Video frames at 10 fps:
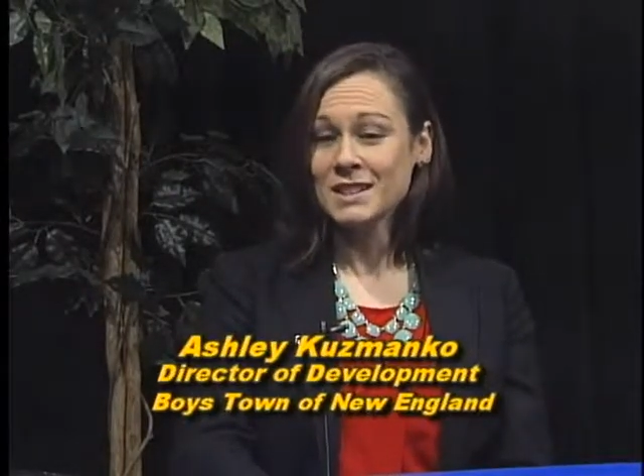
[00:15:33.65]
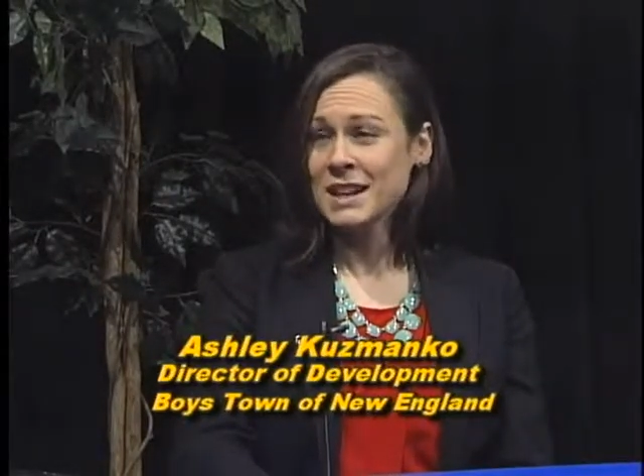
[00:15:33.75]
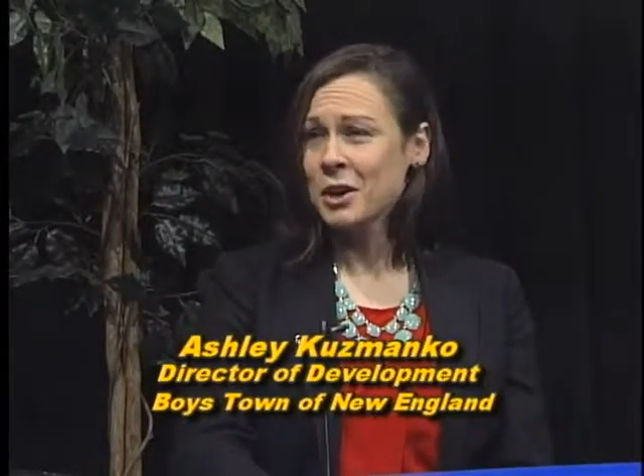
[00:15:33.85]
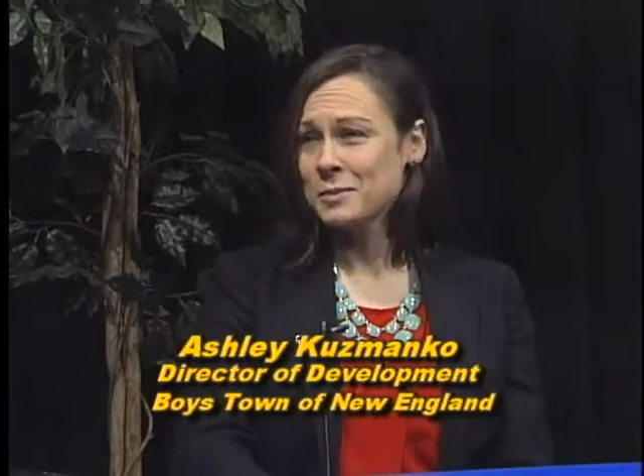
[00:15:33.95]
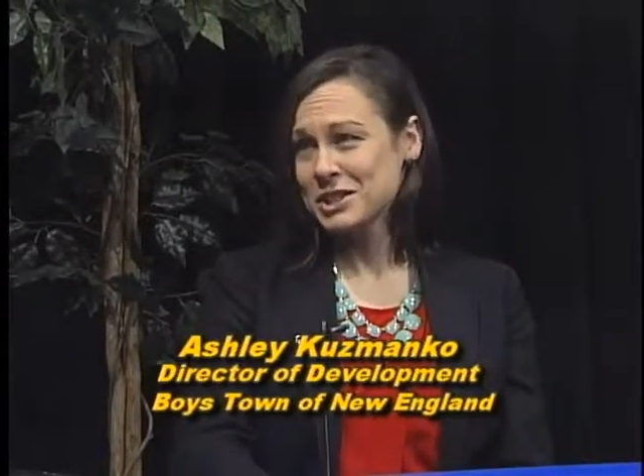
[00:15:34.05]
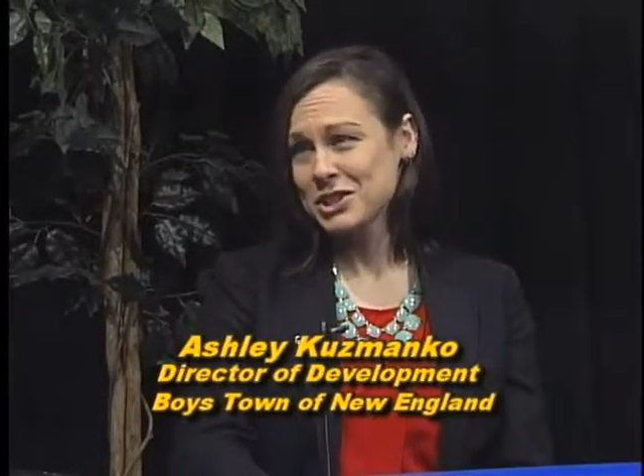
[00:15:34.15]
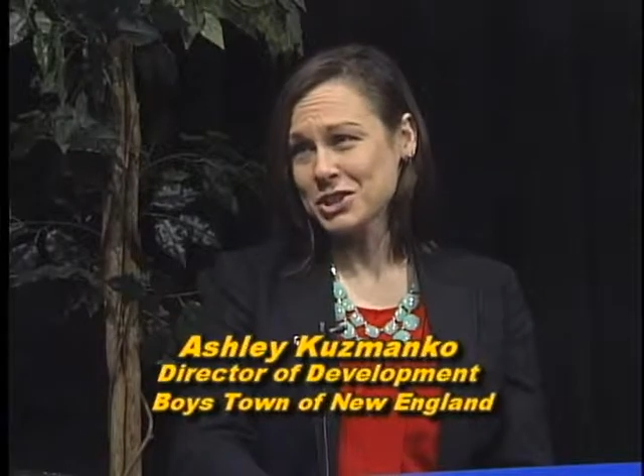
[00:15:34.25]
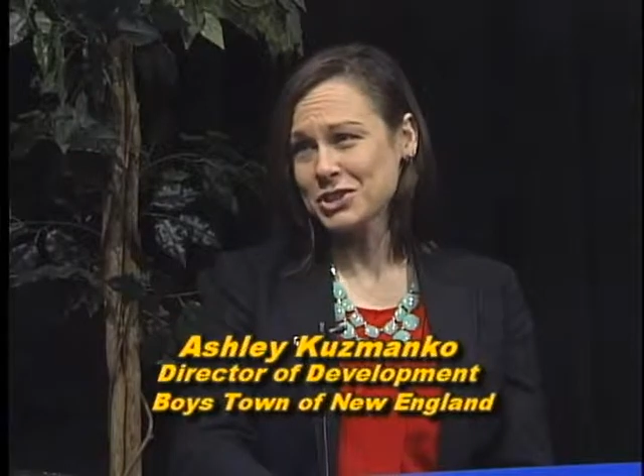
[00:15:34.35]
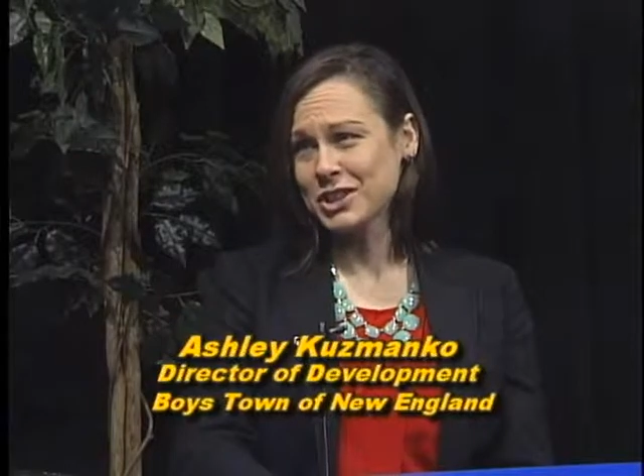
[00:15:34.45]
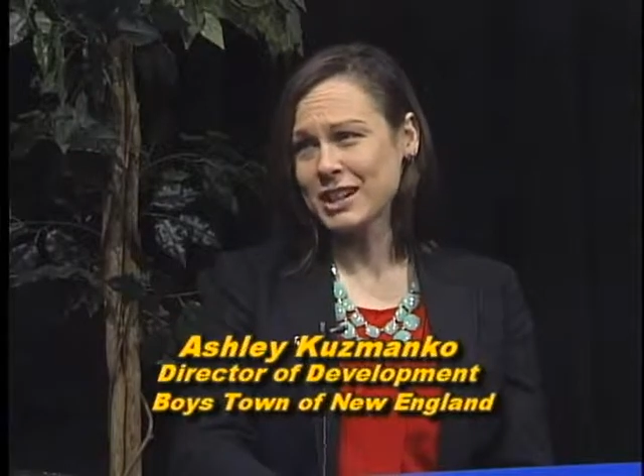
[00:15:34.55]
to help these
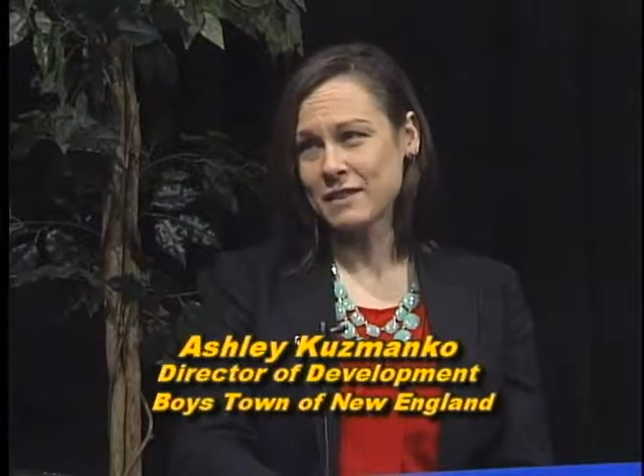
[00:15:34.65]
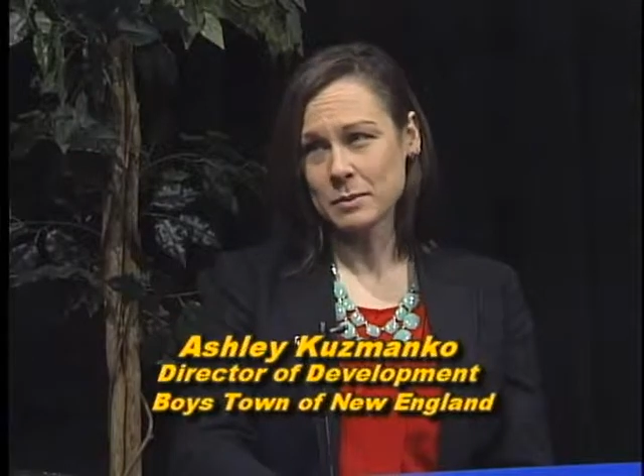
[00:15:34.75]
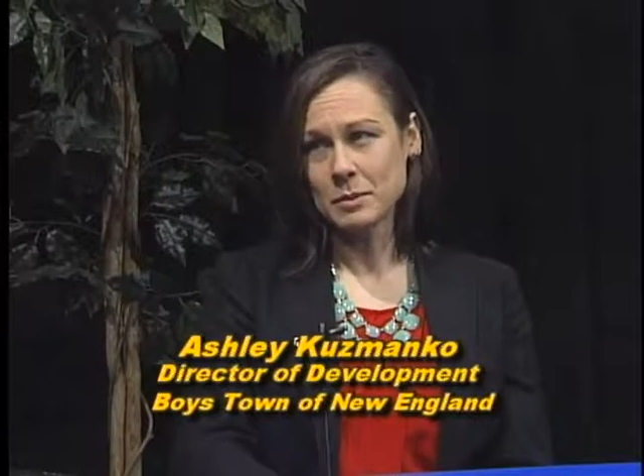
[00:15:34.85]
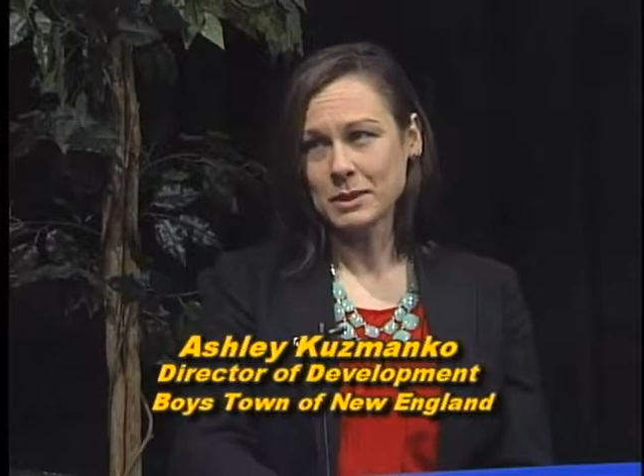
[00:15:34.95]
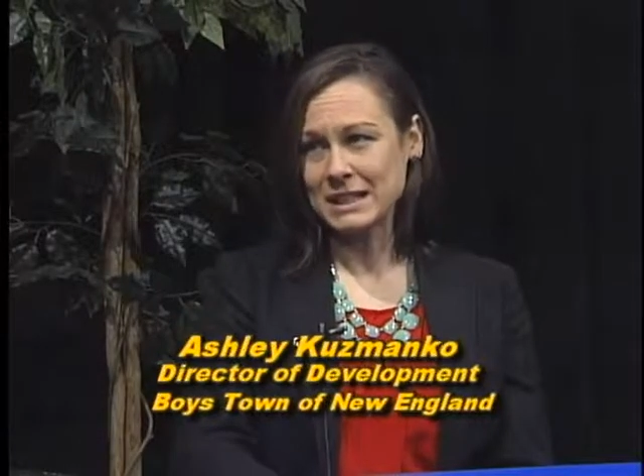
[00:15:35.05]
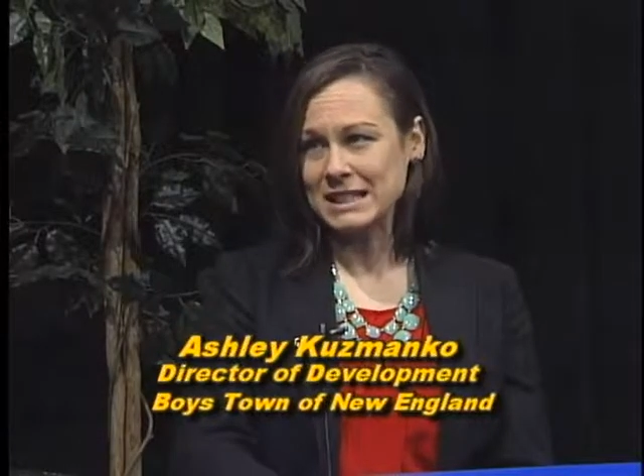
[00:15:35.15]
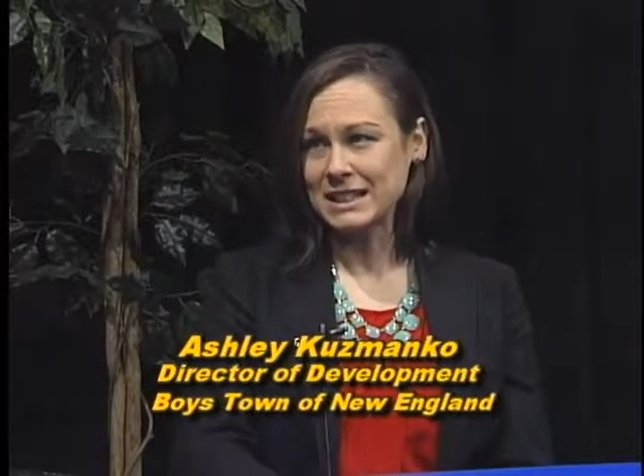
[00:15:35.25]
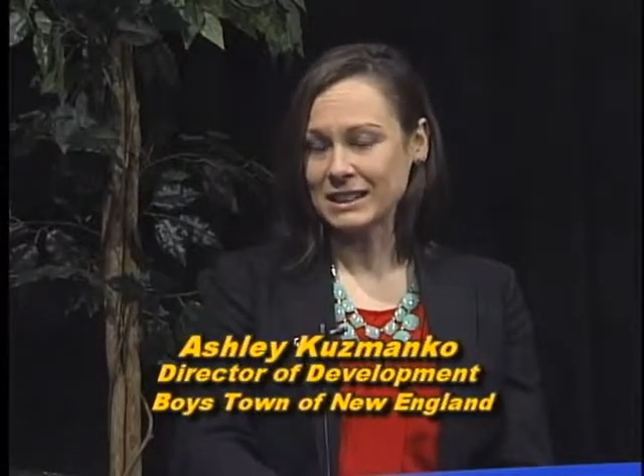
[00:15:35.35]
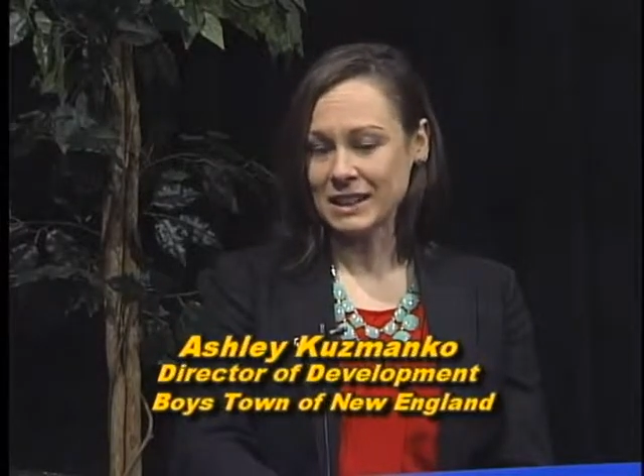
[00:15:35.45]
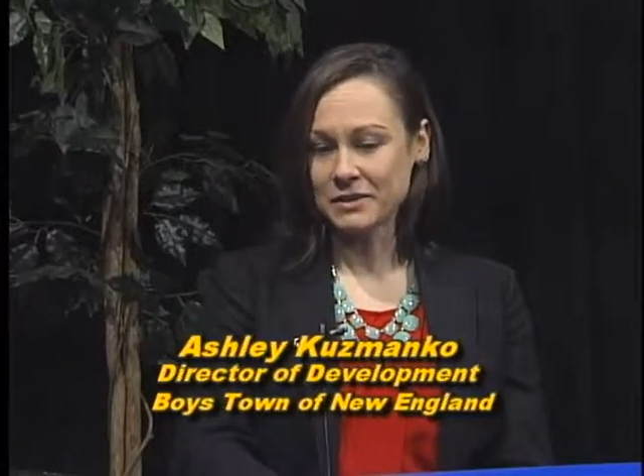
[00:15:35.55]
children and give them a place
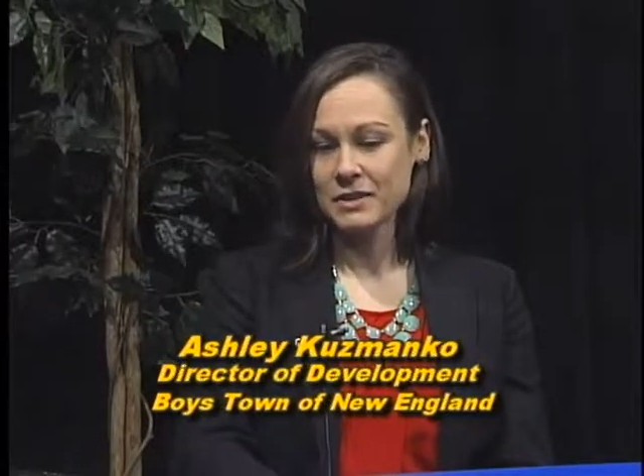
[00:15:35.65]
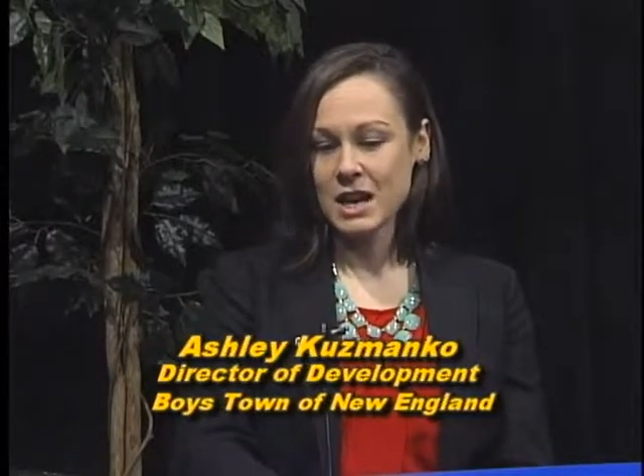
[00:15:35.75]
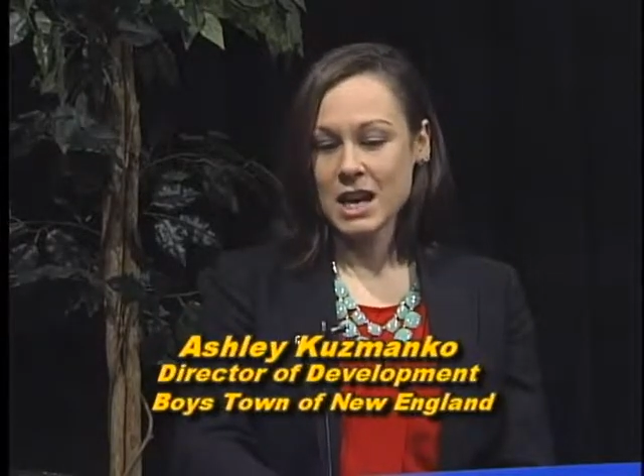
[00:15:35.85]
to live.